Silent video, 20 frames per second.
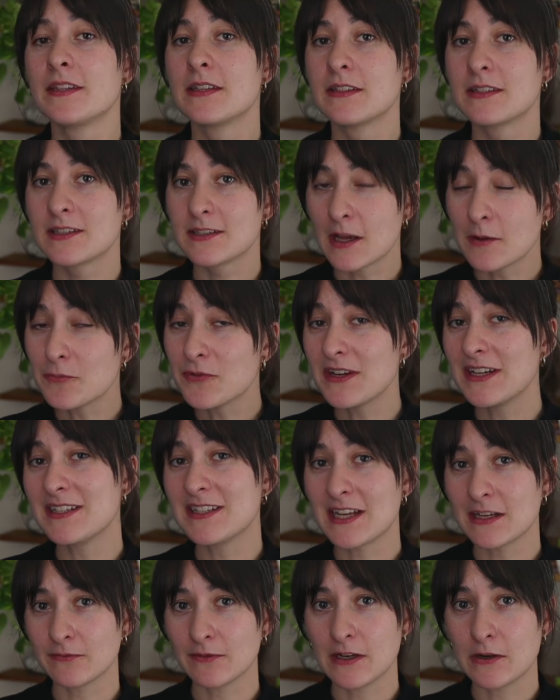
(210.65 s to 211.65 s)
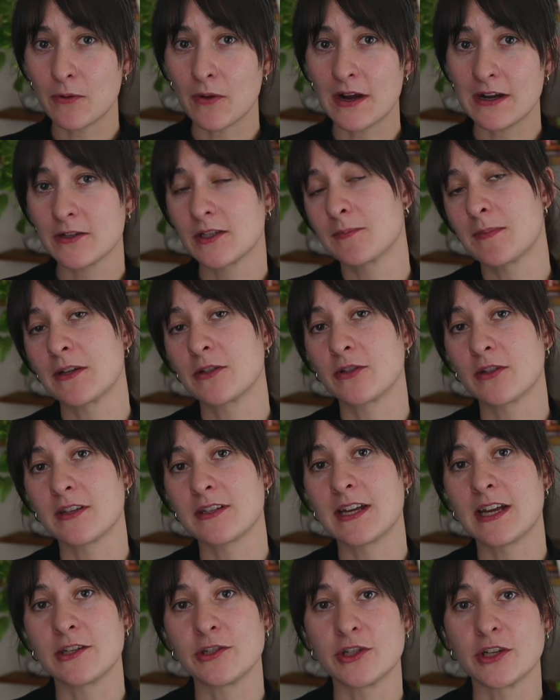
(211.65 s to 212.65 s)
some weeds can require special
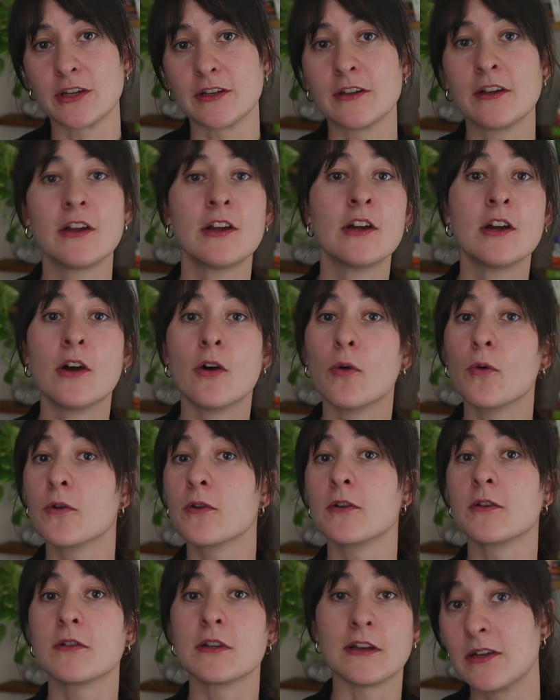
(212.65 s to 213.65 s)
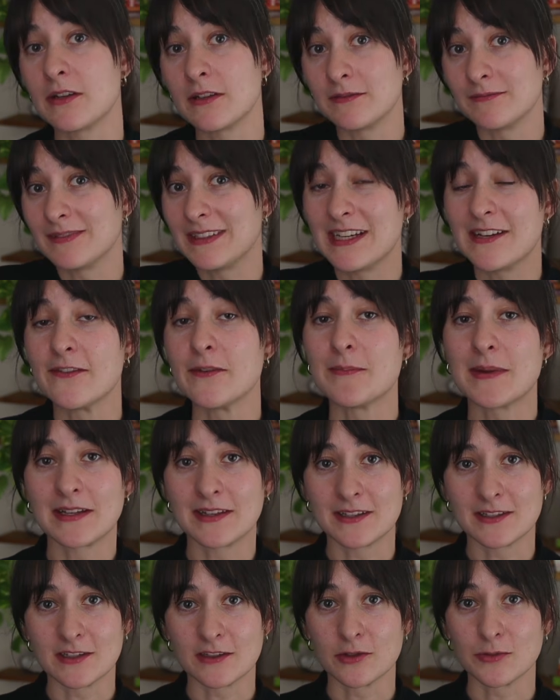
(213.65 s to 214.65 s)
attention, or you can even make
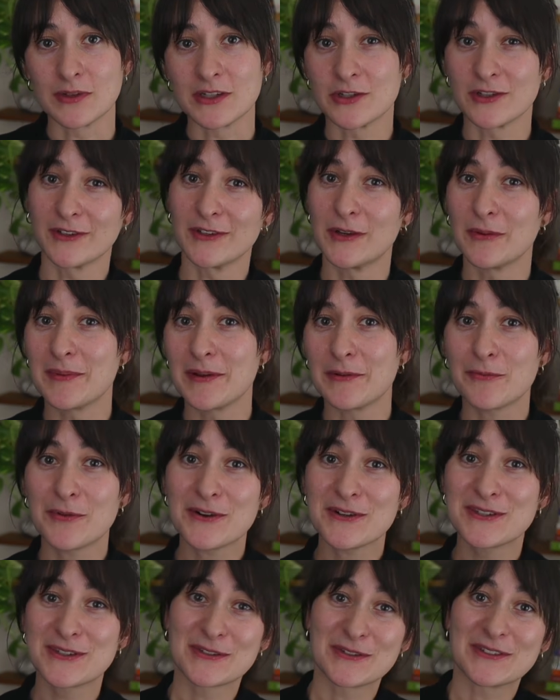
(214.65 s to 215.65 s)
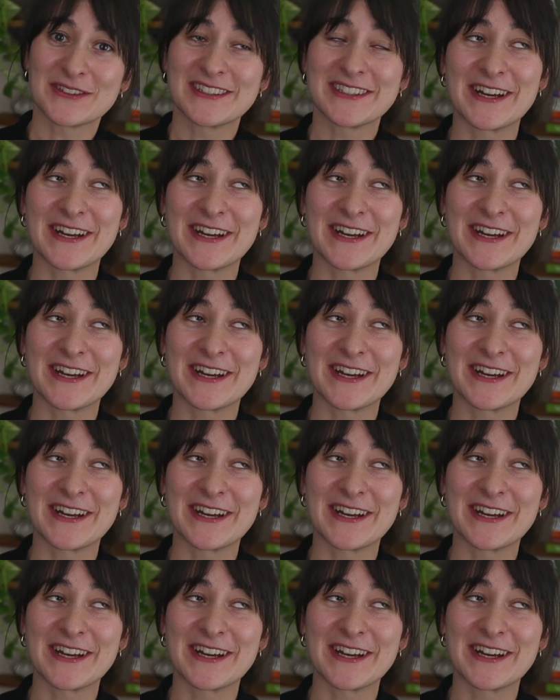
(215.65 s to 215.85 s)
the situation a little bit worse.